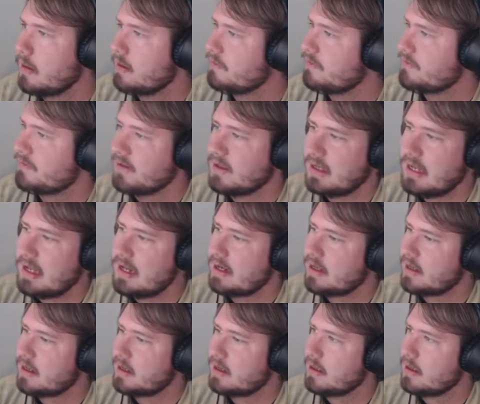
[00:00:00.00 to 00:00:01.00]
I feel
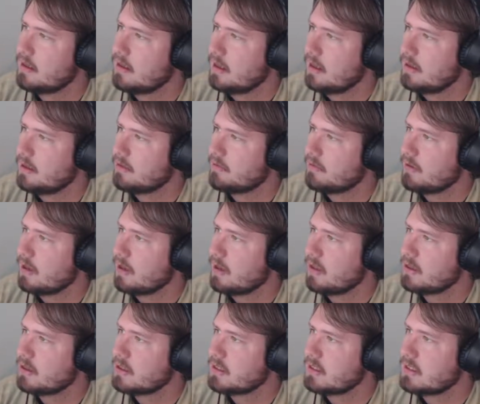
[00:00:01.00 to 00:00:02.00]
like I don't
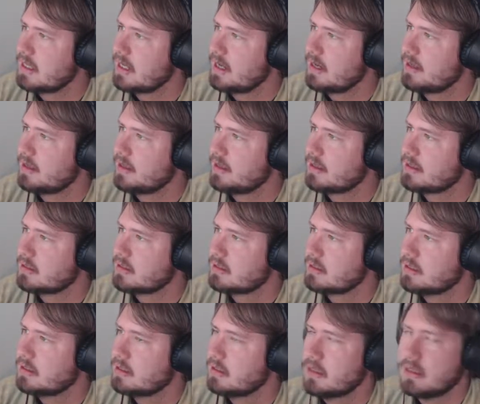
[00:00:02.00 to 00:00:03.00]
understand
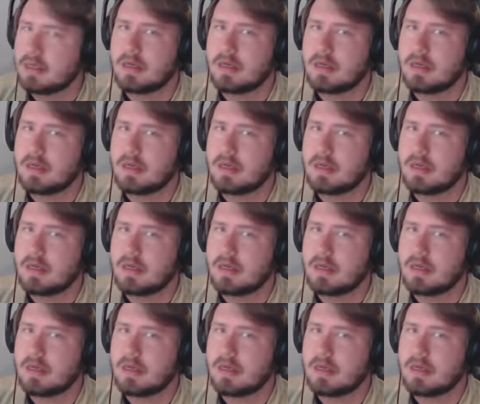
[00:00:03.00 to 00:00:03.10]
this.